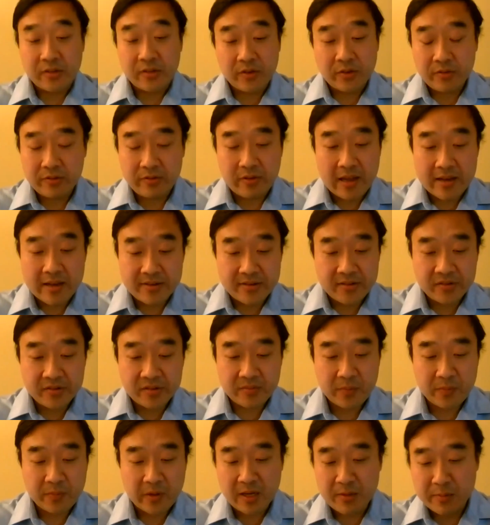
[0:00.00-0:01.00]
you
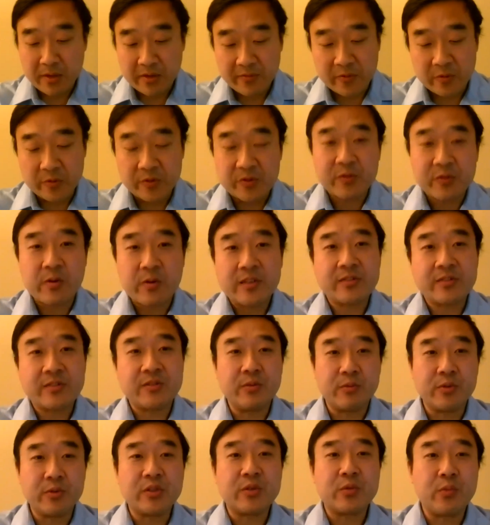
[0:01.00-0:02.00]
anticipated my first
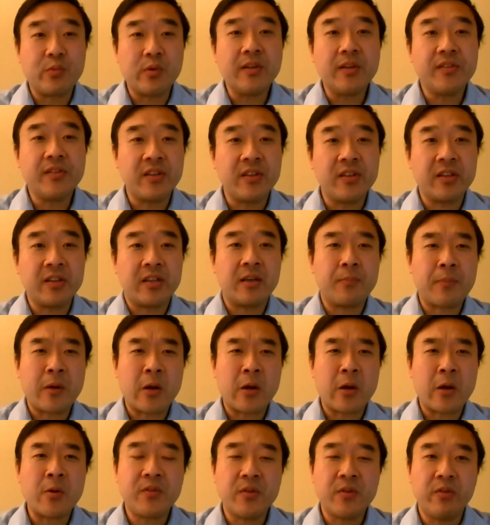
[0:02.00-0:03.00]
question, which was in
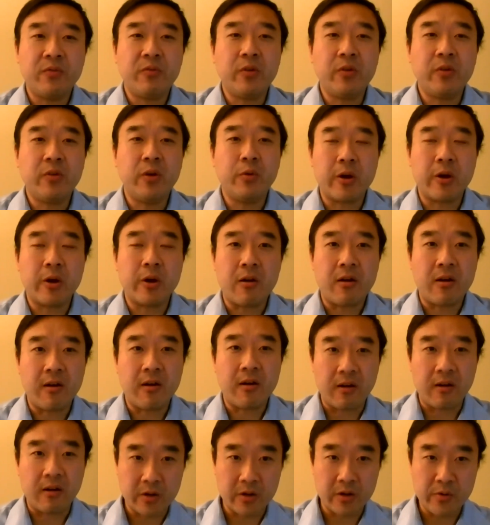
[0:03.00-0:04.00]
comparison of what we
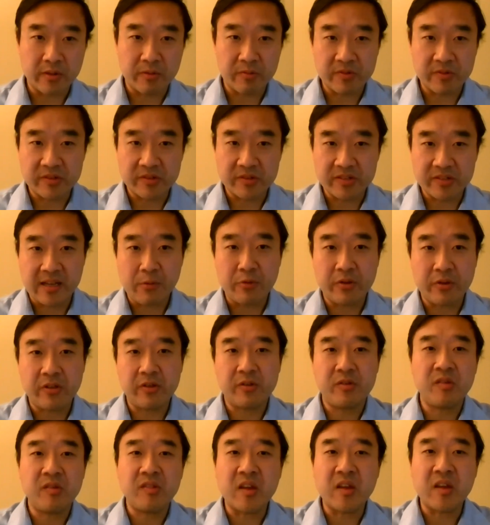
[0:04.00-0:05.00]
are going through today with the
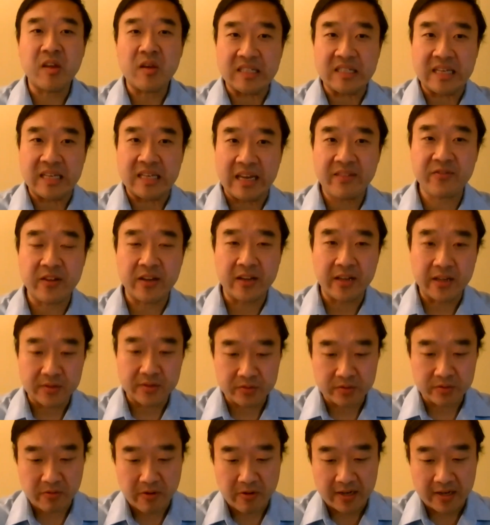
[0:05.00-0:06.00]
2008
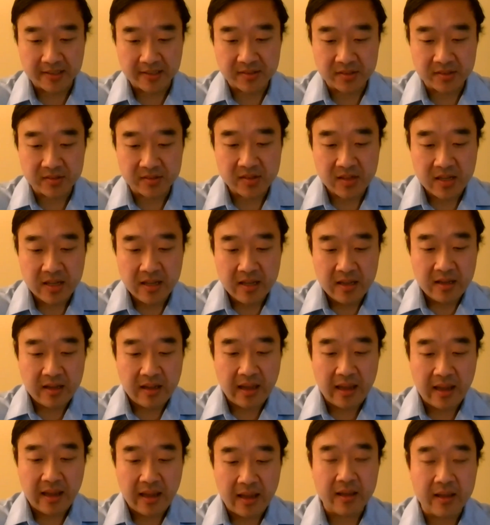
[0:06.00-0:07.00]
financial crisis.
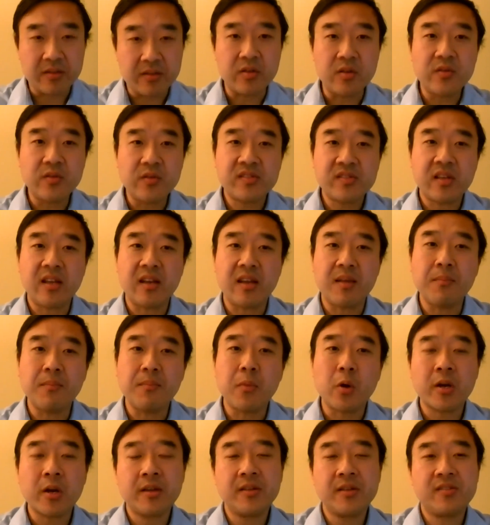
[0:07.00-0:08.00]
And do you see any
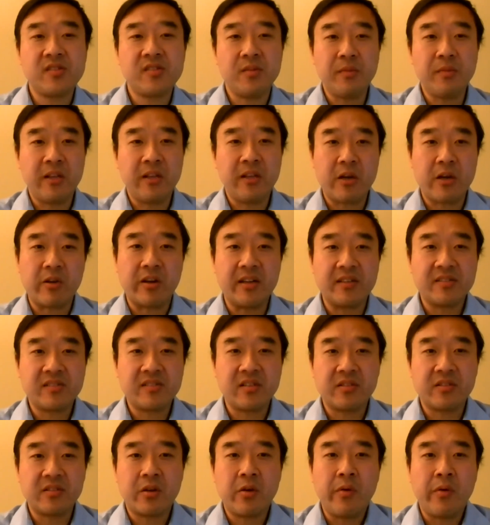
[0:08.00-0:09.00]
market similarities
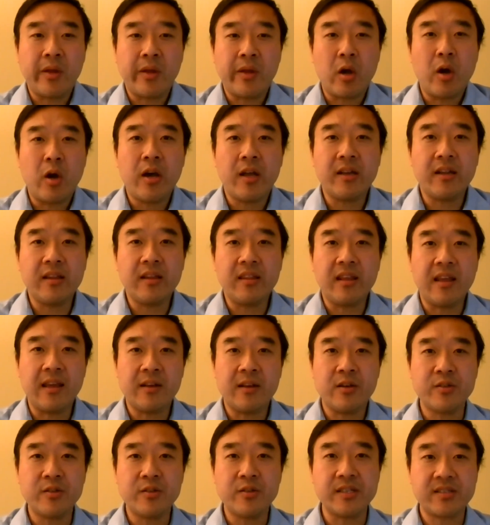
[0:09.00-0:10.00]
going on in the
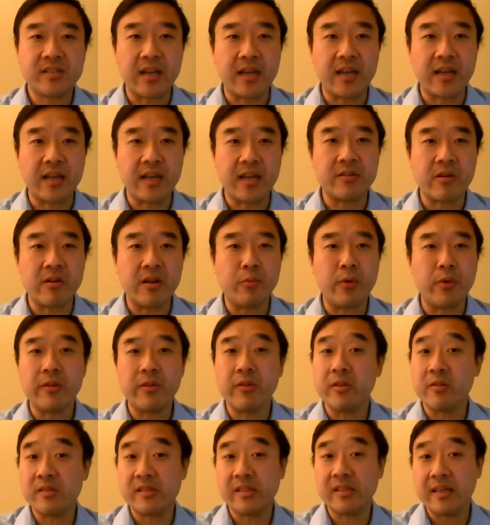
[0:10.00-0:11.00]
energy sector, and whether
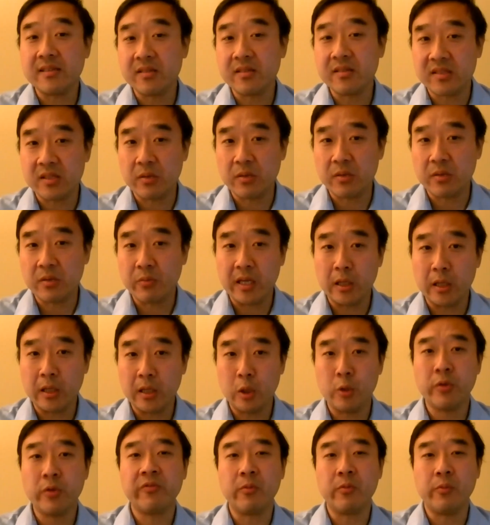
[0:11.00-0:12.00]
there's lessons that we
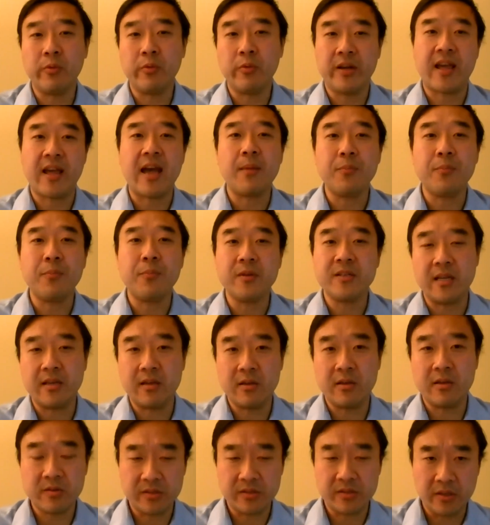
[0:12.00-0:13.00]
can learn from what happened 10
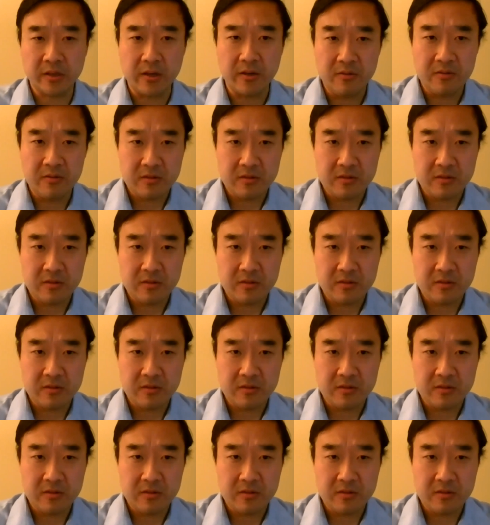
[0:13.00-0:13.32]
years ago?